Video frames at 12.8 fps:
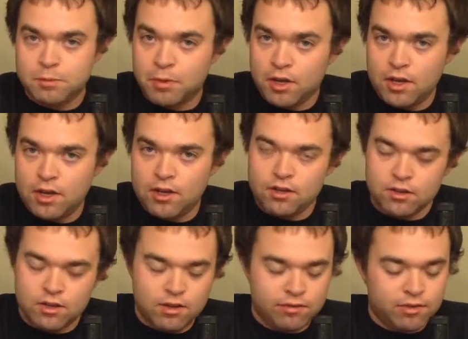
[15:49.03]
But hey,
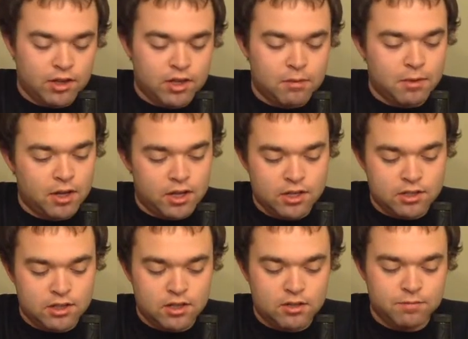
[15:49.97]
if I get my hands
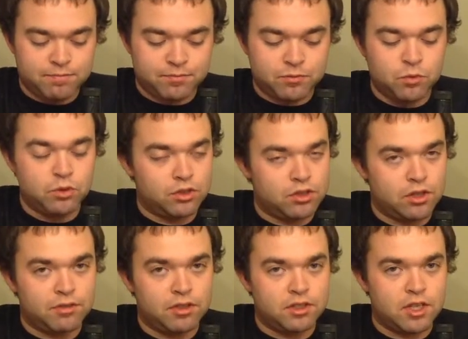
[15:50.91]
on it, we'll
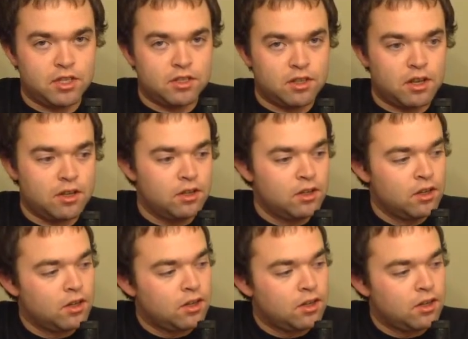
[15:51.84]
definitely taste that.